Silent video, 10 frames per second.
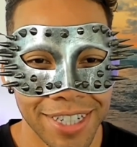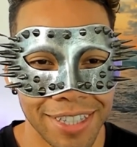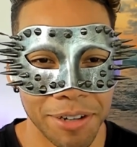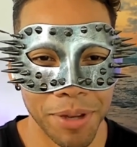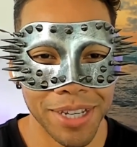
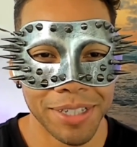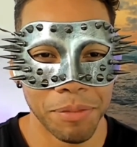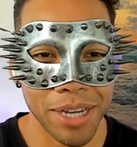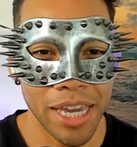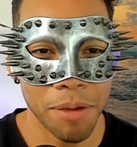They're based in
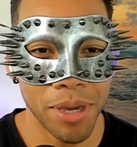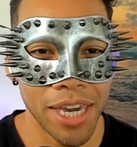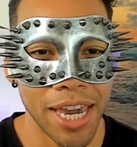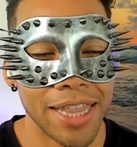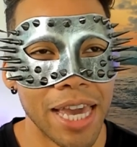
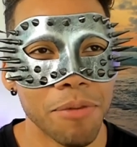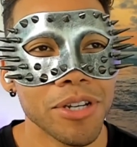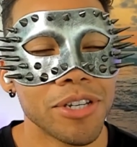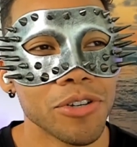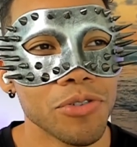Miami, and they
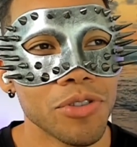would do